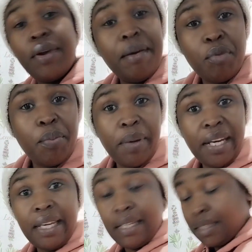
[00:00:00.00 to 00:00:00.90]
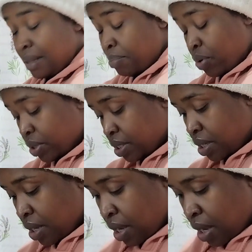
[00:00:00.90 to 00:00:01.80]
way I'm opening these bottles.
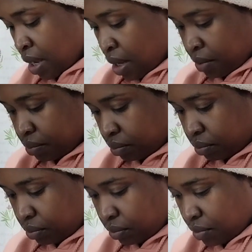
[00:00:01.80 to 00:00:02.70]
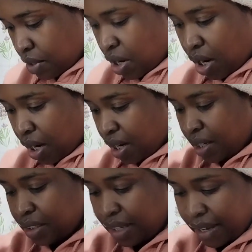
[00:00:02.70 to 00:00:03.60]

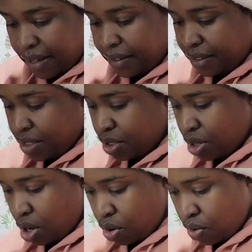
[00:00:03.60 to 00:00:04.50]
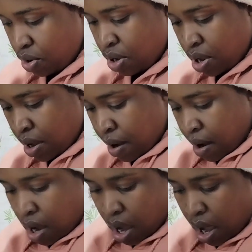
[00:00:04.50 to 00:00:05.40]
Oh, okay, so
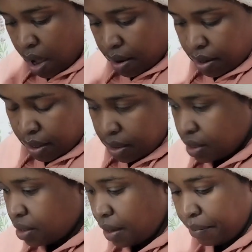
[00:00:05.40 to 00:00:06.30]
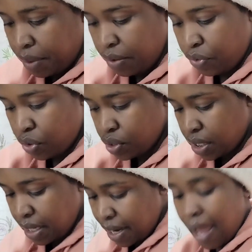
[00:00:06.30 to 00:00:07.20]
it's something for your skin.